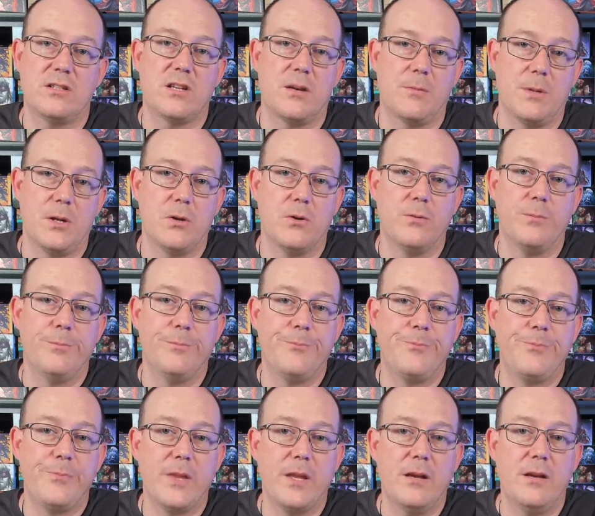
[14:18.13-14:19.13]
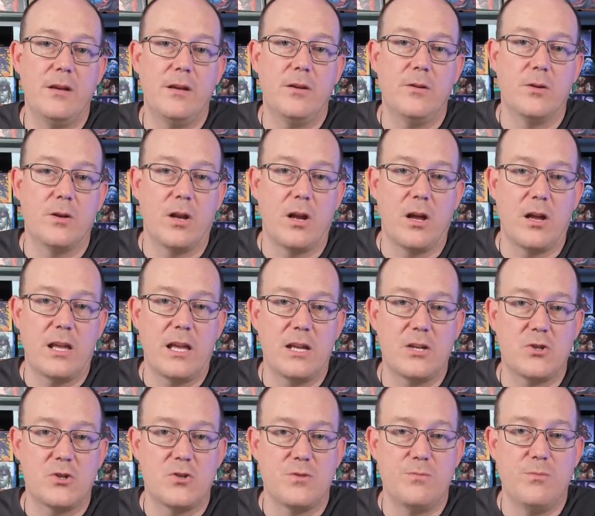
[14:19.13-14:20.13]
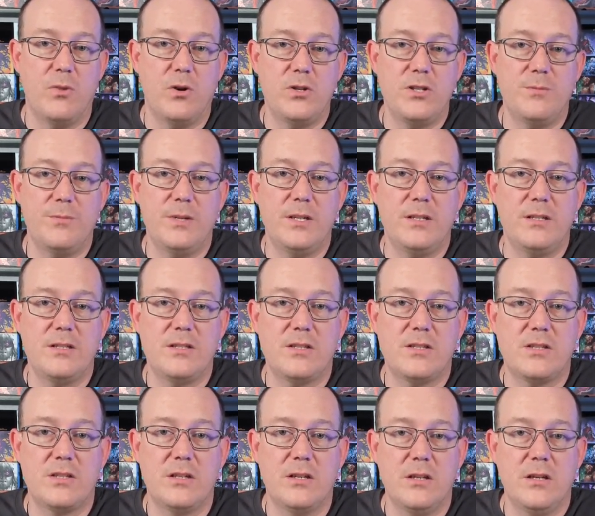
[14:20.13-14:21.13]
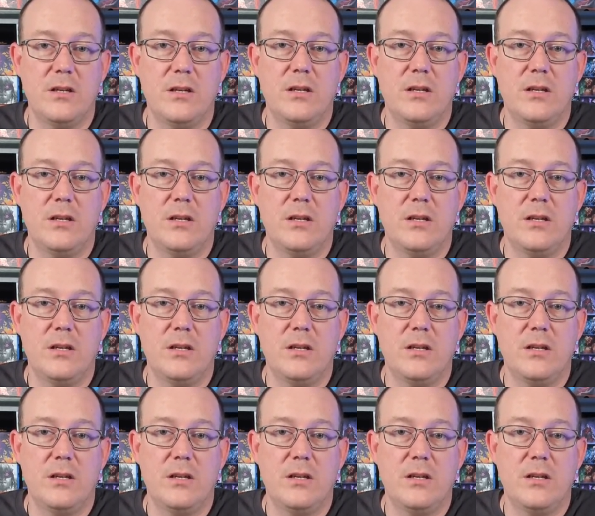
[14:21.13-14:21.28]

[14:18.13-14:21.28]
It's going to be good. We've got Aketra's Monument.